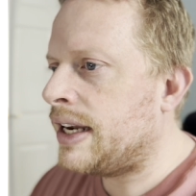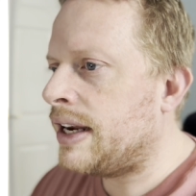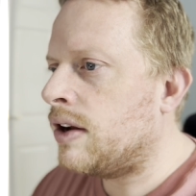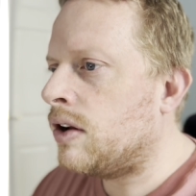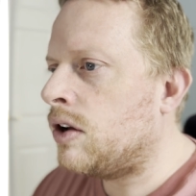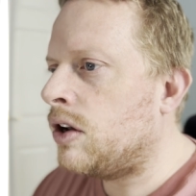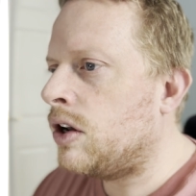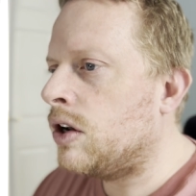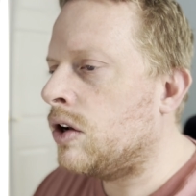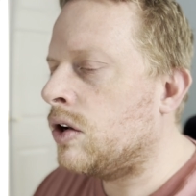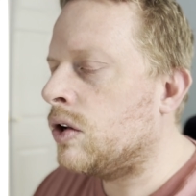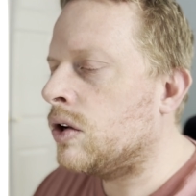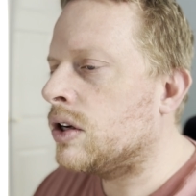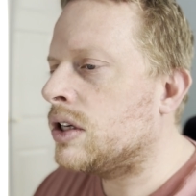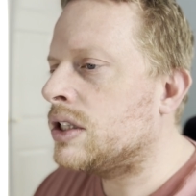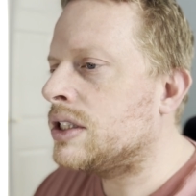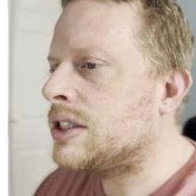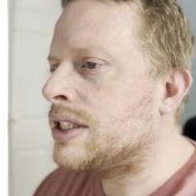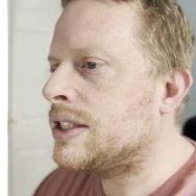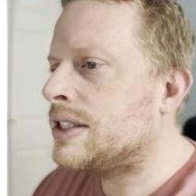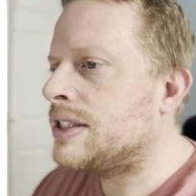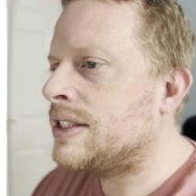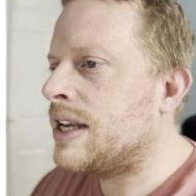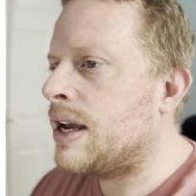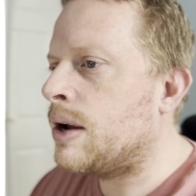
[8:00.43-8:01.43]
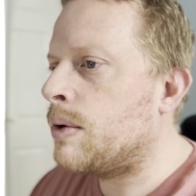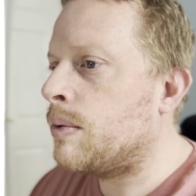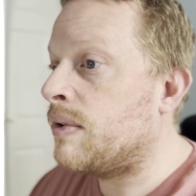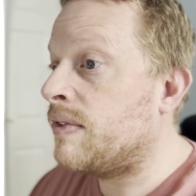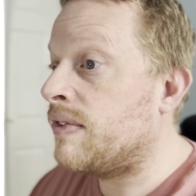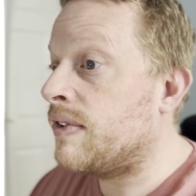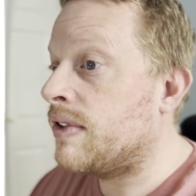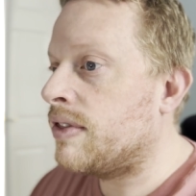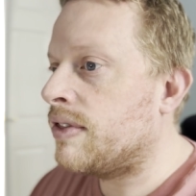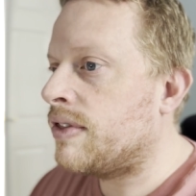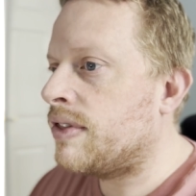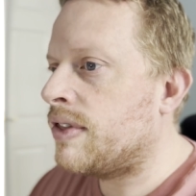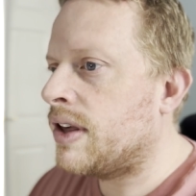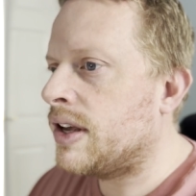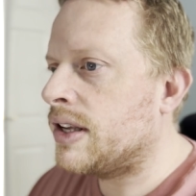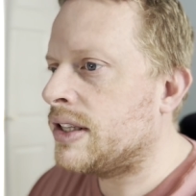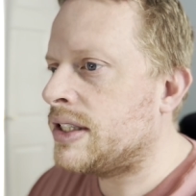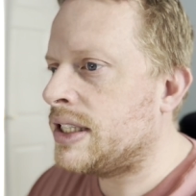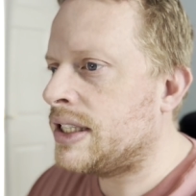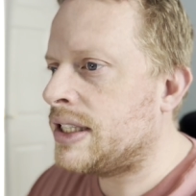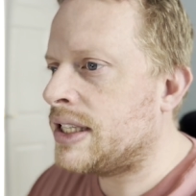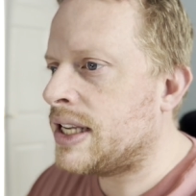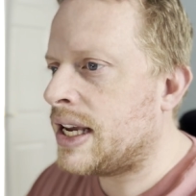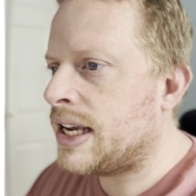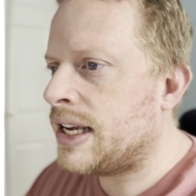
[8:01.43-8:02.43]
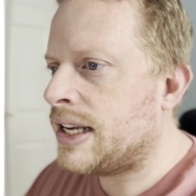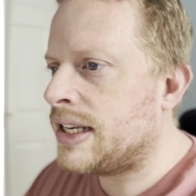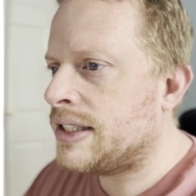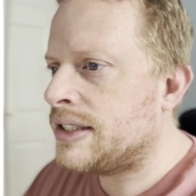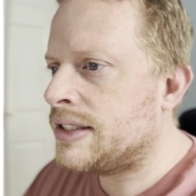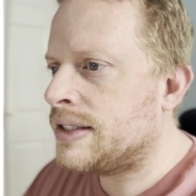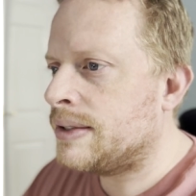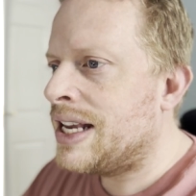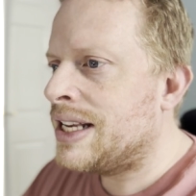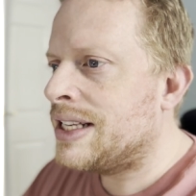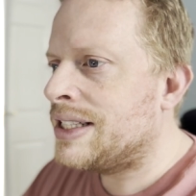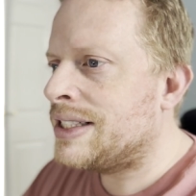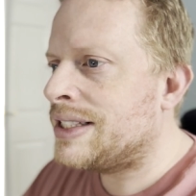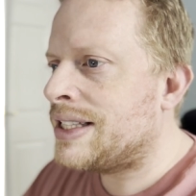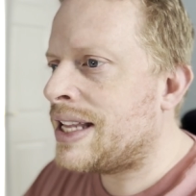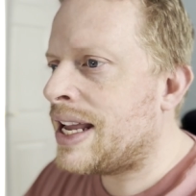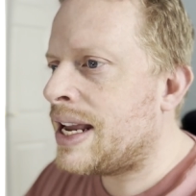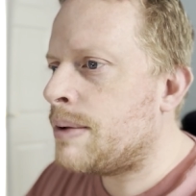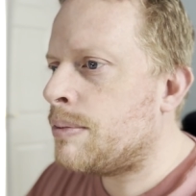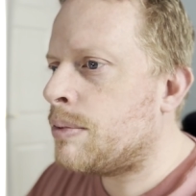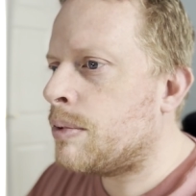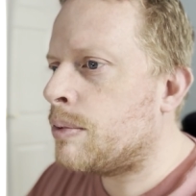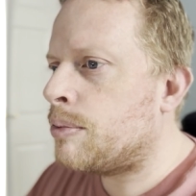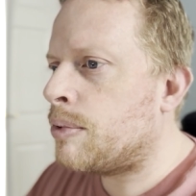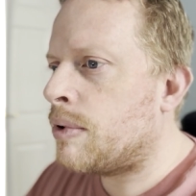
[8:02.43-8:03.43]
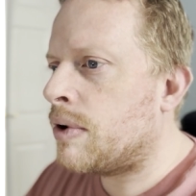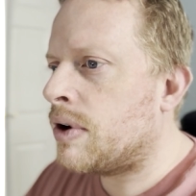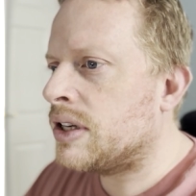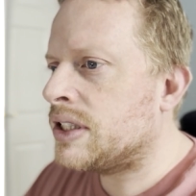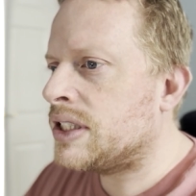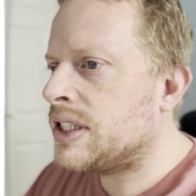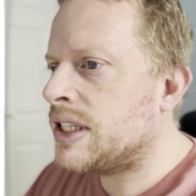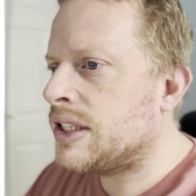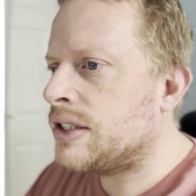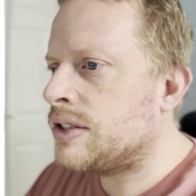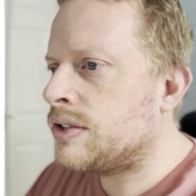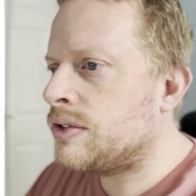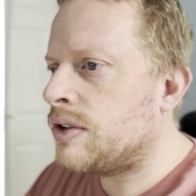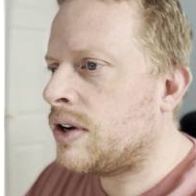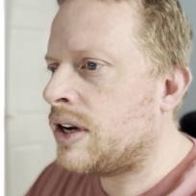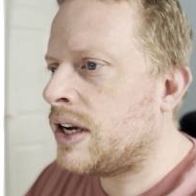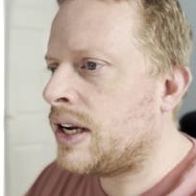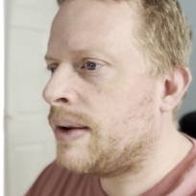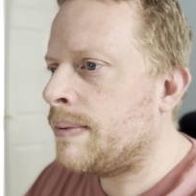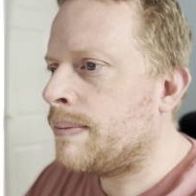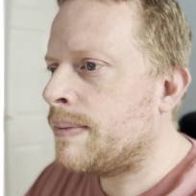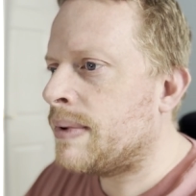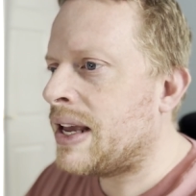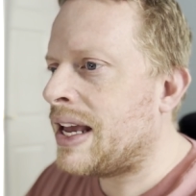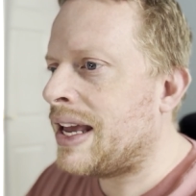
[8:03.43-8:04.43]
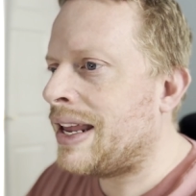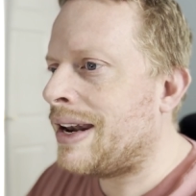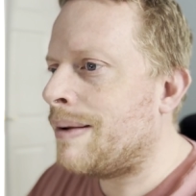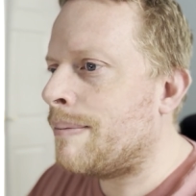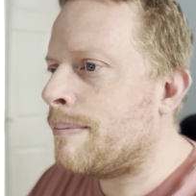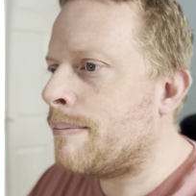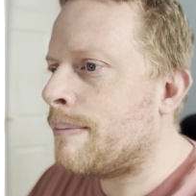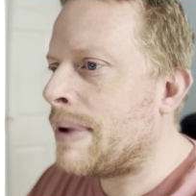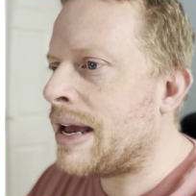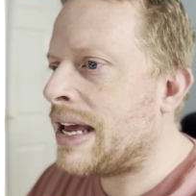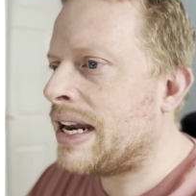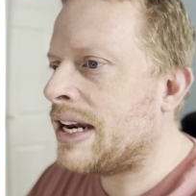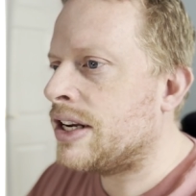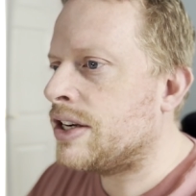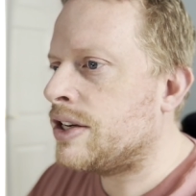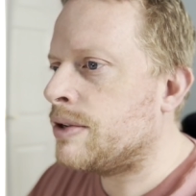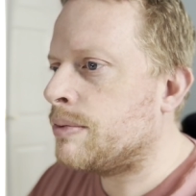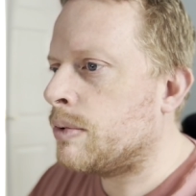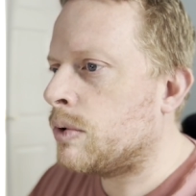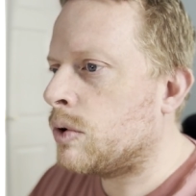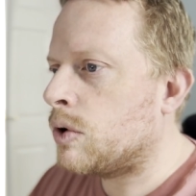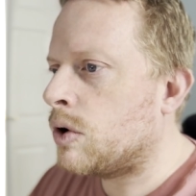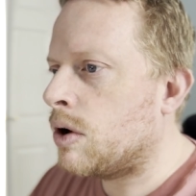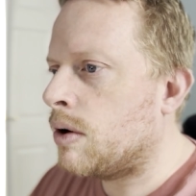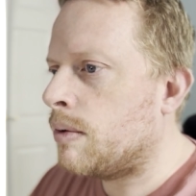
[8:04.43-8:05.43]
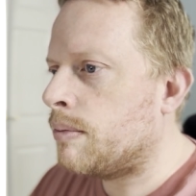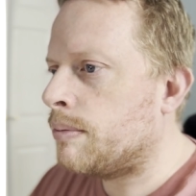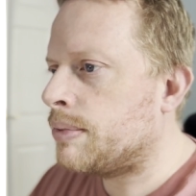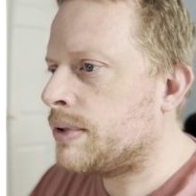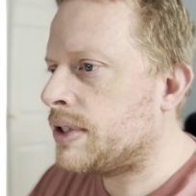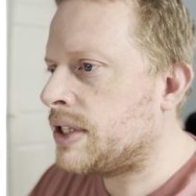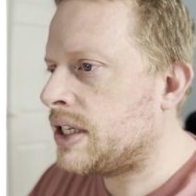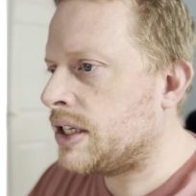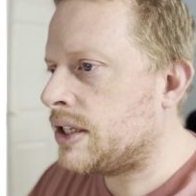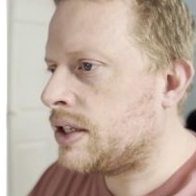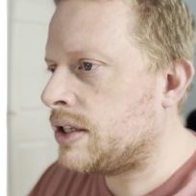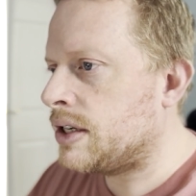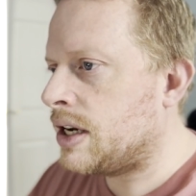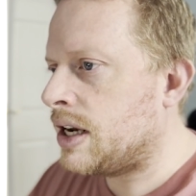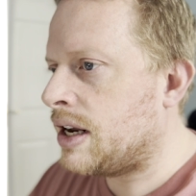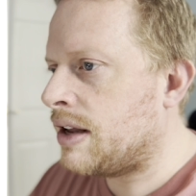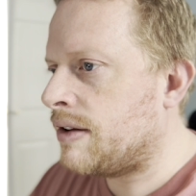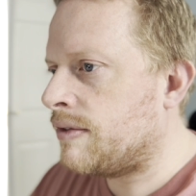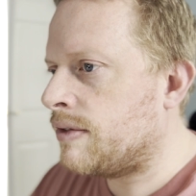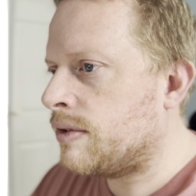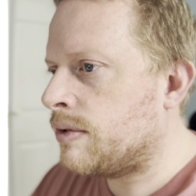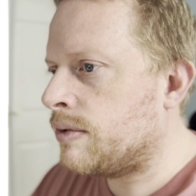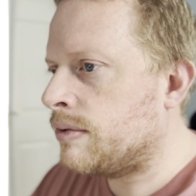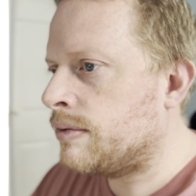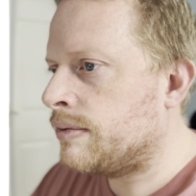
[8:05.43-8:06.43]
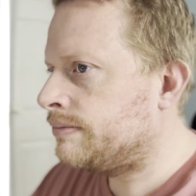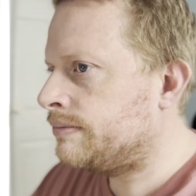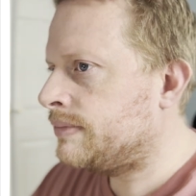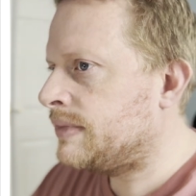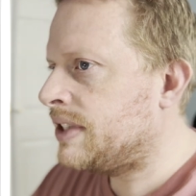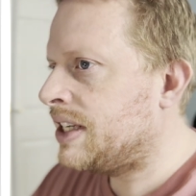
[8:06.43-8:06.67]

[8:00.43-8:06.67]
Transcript: I look to sell within 30 days. Stable price history and a manageable competition level.